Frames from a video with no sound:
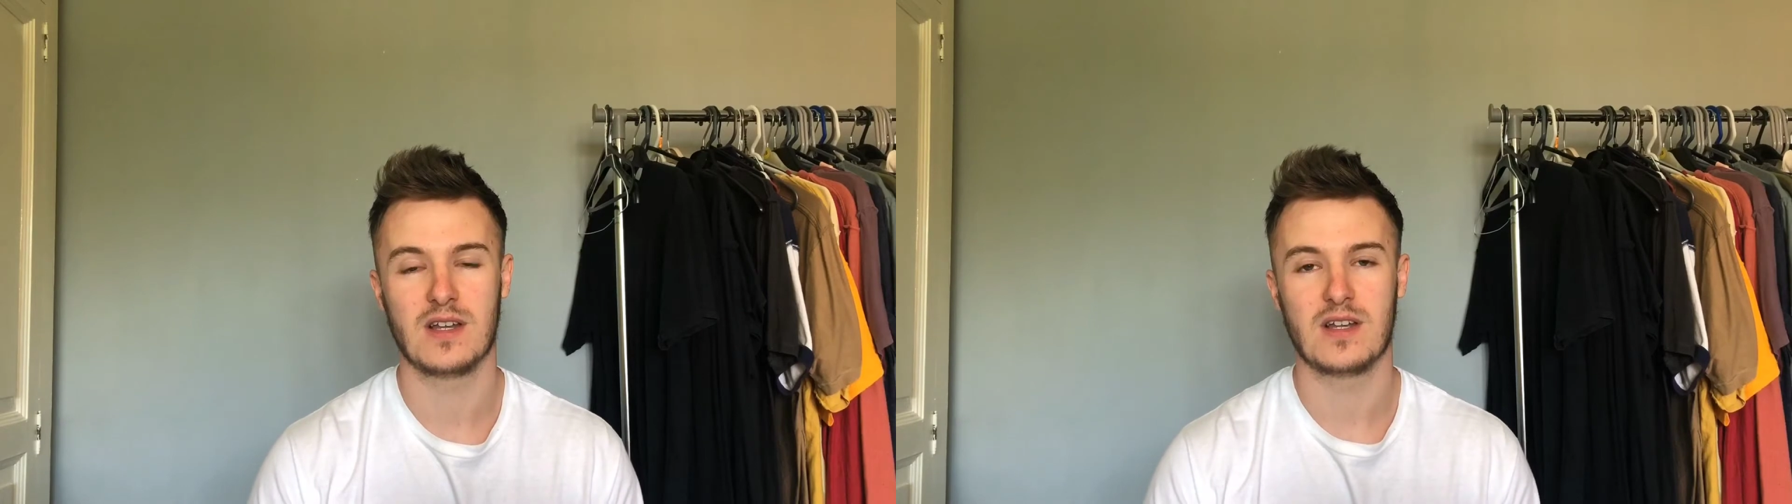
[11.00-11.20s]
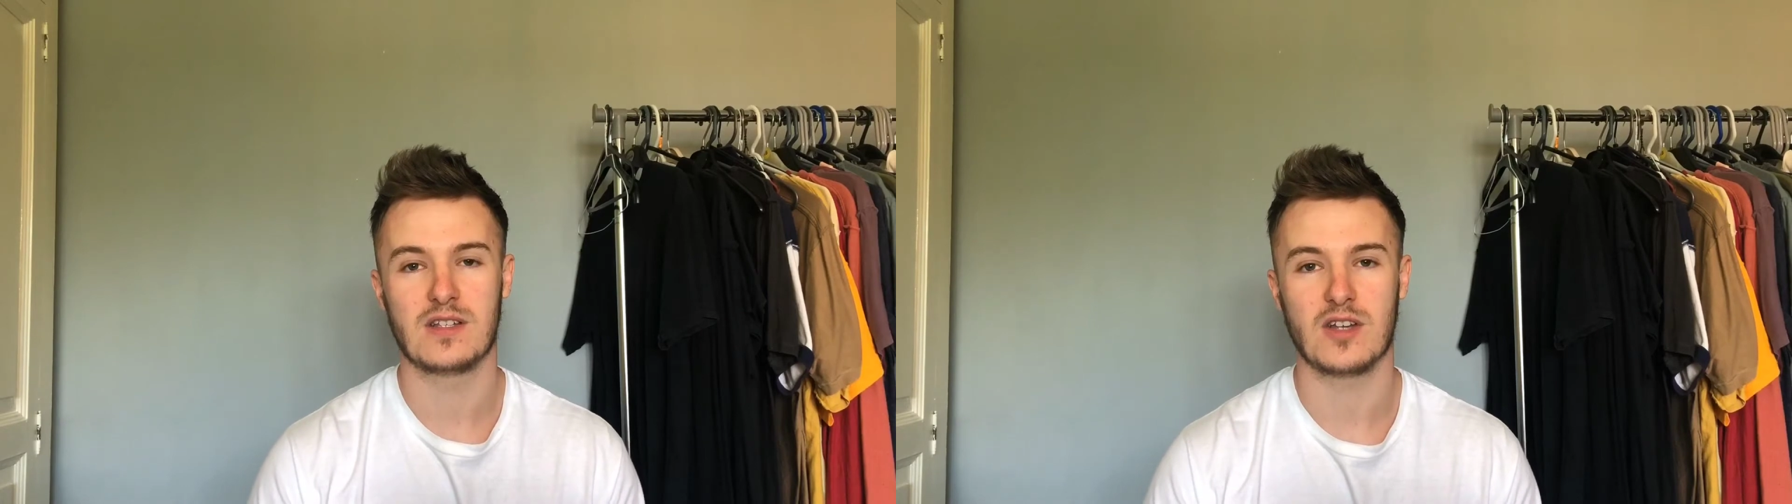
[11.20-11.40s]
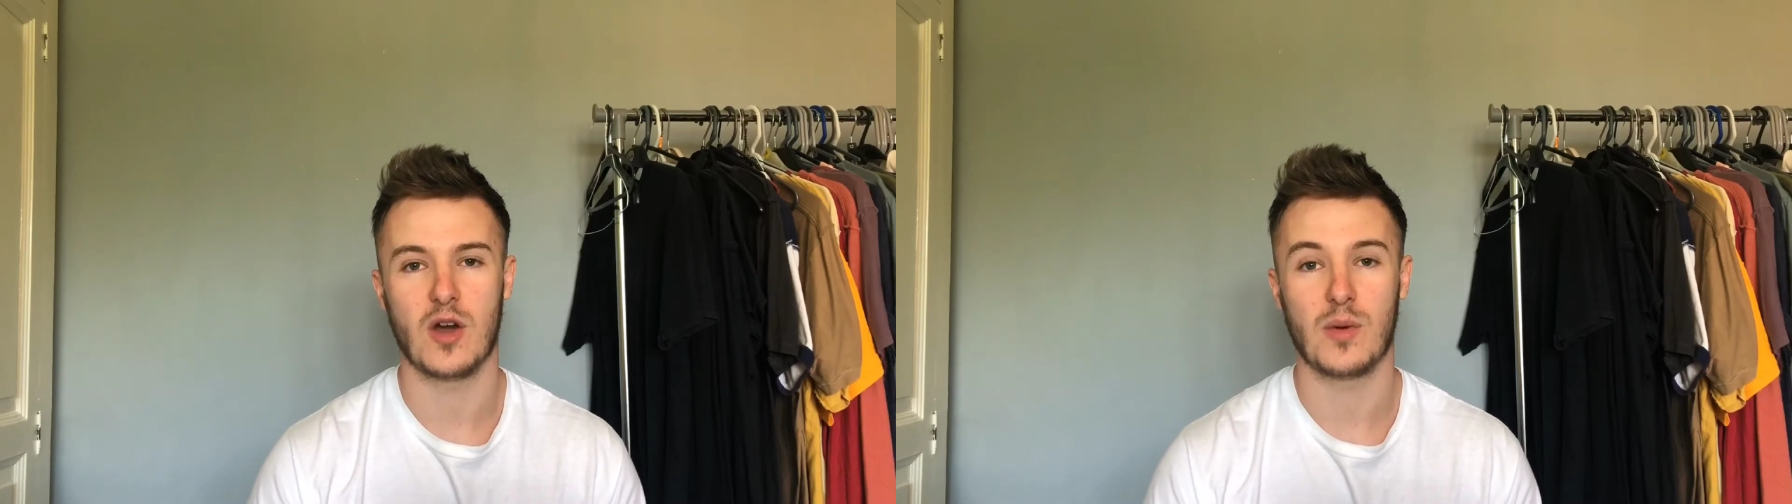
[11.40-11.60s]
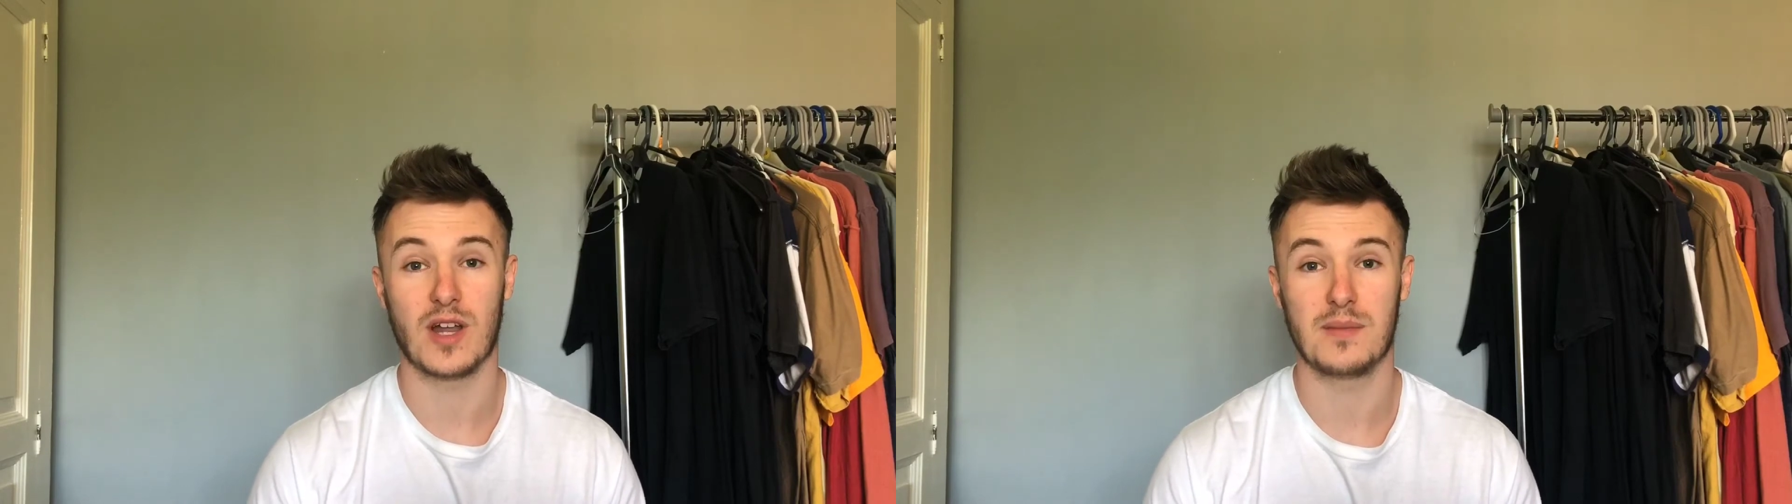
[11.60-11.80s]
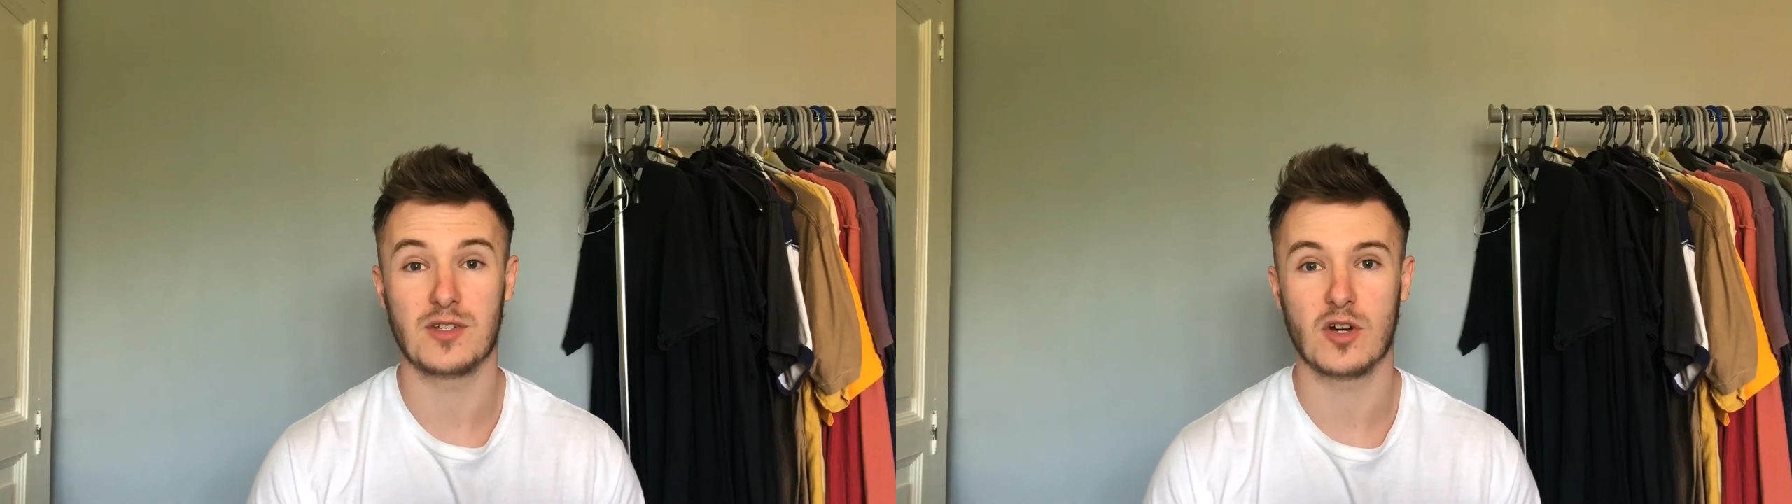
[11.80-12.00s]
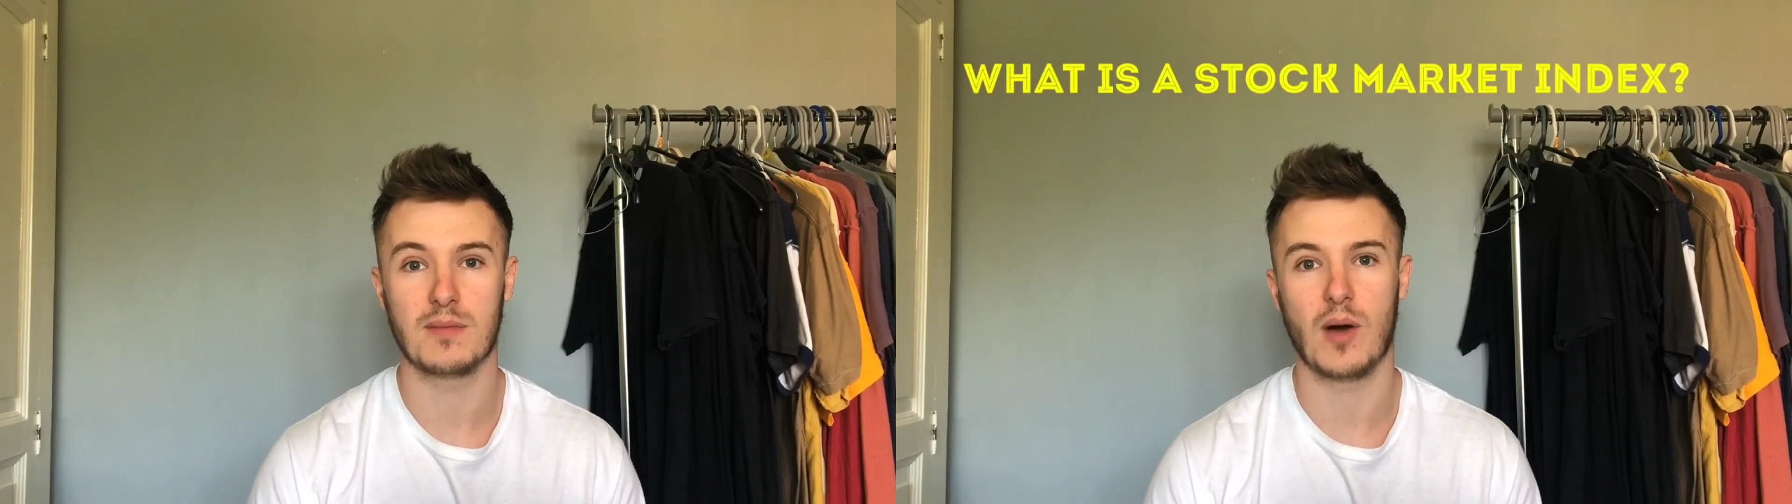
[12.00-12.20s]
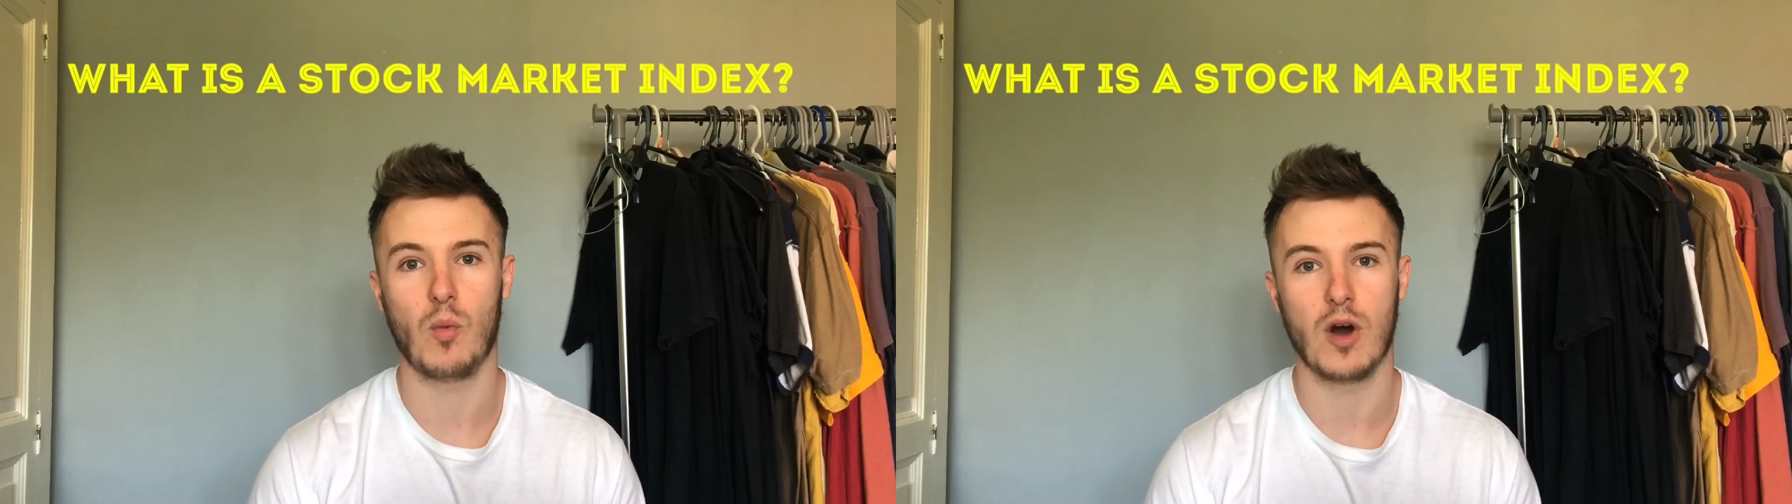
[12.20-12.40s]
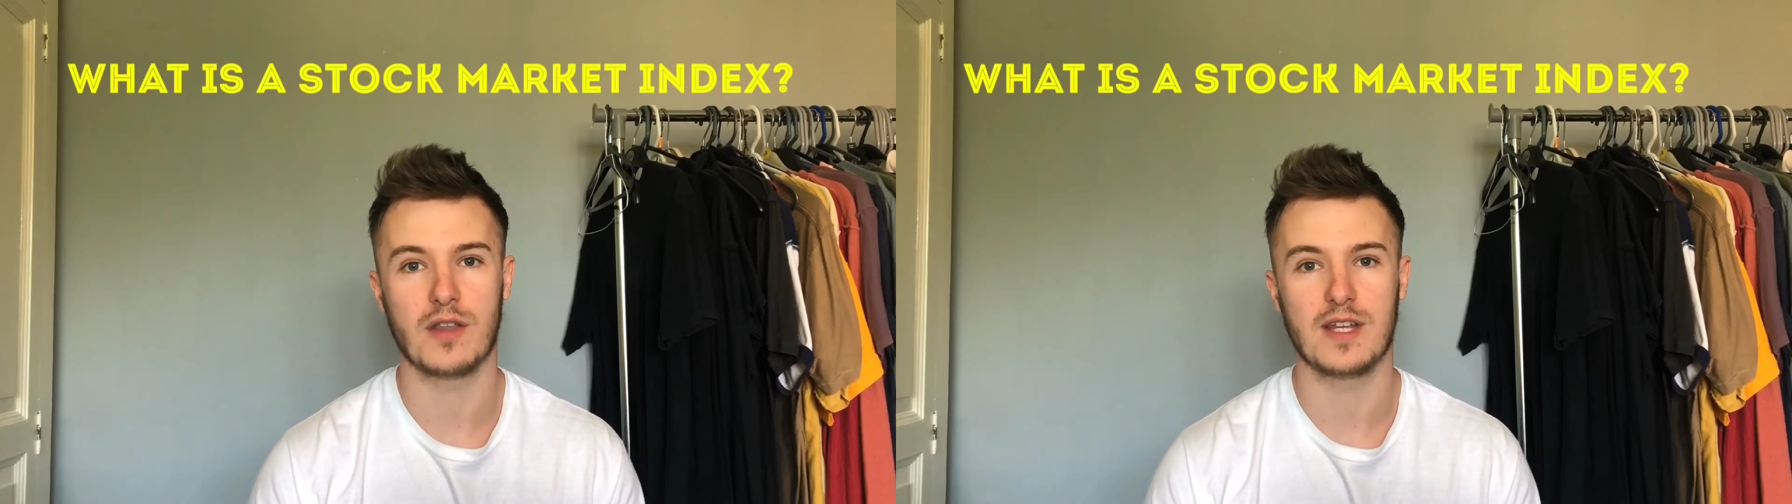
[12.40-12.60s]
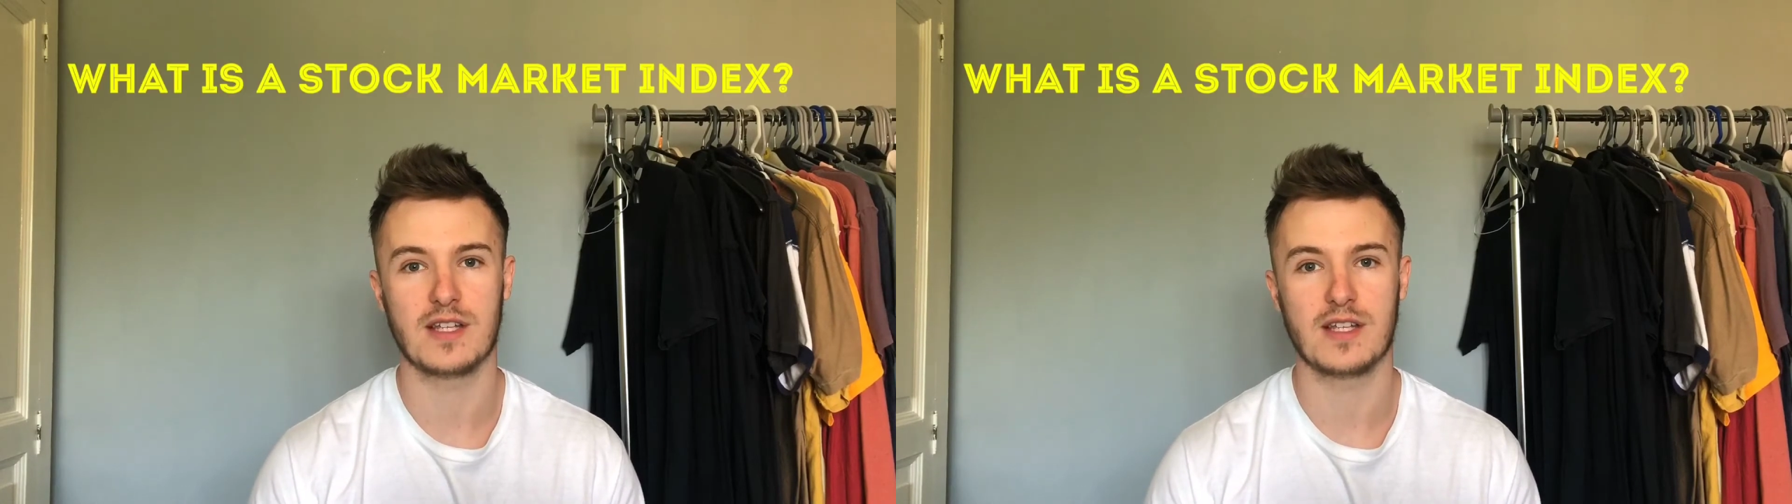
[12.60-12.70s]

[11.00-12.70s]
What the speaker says: So we're going to be talking about what the